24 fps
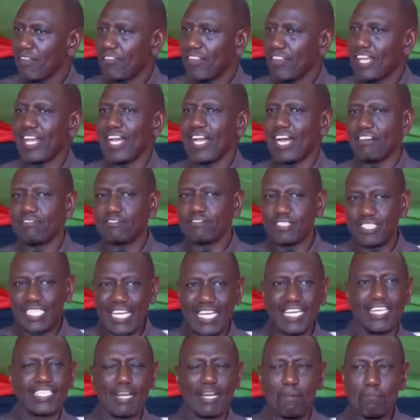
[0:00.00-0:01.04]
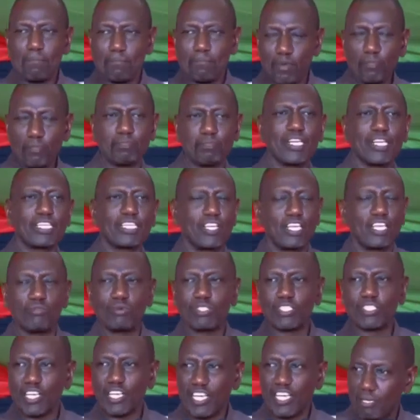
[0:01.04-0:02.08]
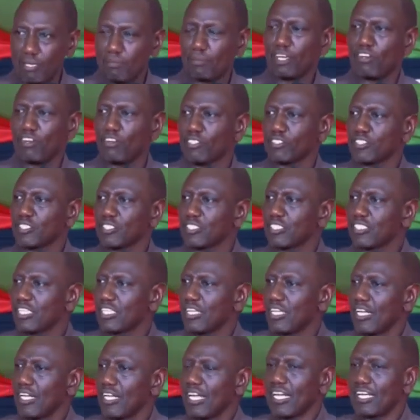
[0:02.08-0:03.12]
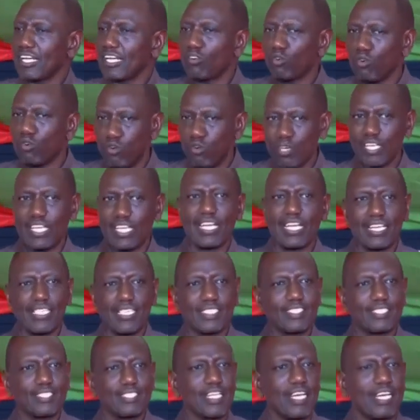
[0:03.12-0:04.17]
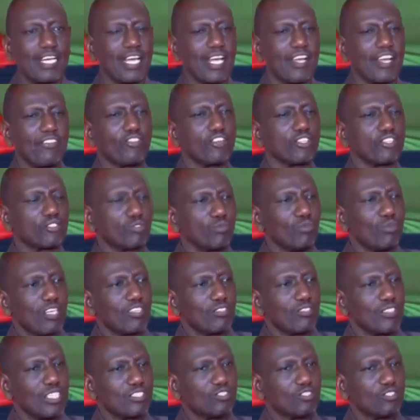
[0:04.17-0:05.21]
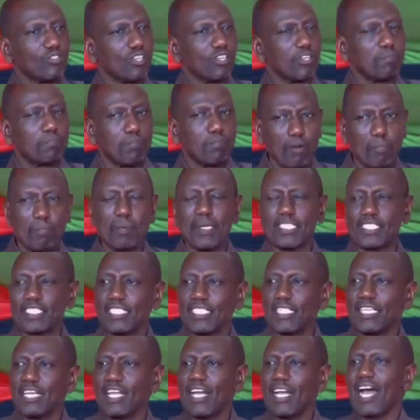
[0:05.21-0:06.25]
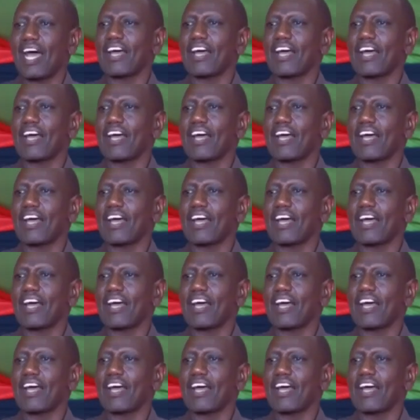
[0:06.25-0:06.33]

They have dealt appropriately with criminals and hooligans and those who want to destroy property,